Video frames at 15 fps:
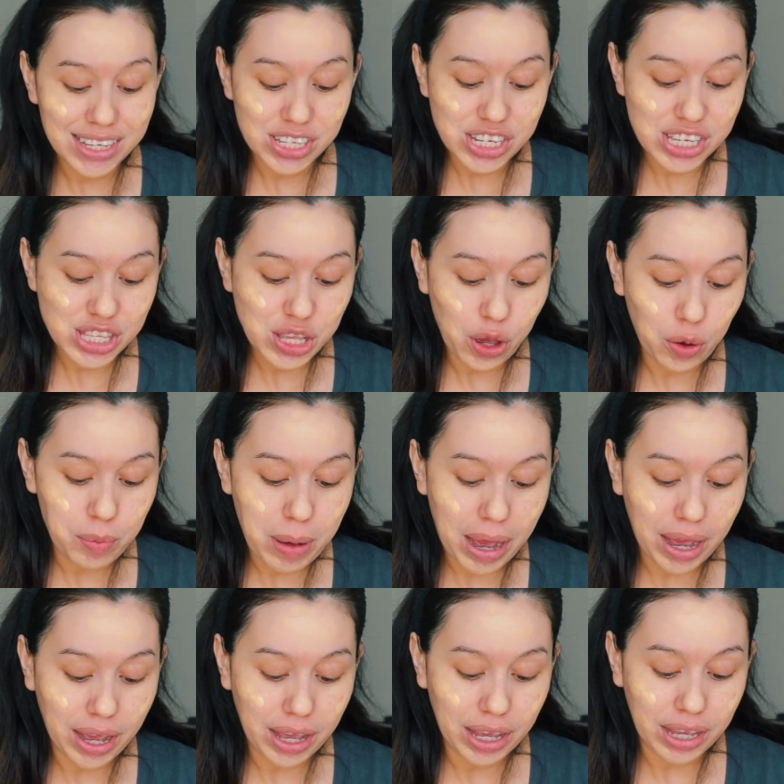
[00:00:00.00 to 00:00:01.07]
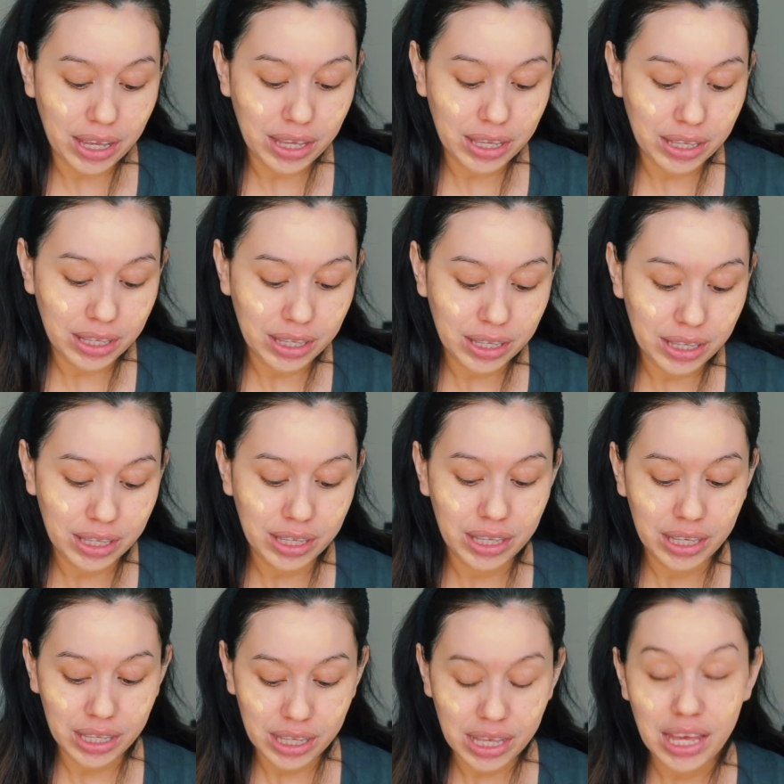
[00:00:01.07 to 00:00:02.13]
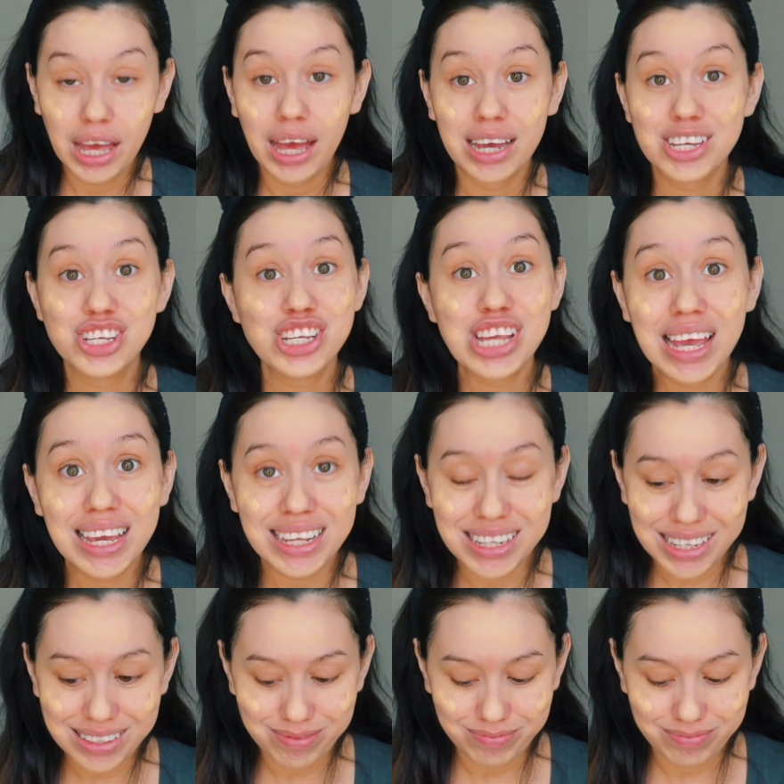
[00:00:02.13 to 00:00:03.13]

just go buy a shade.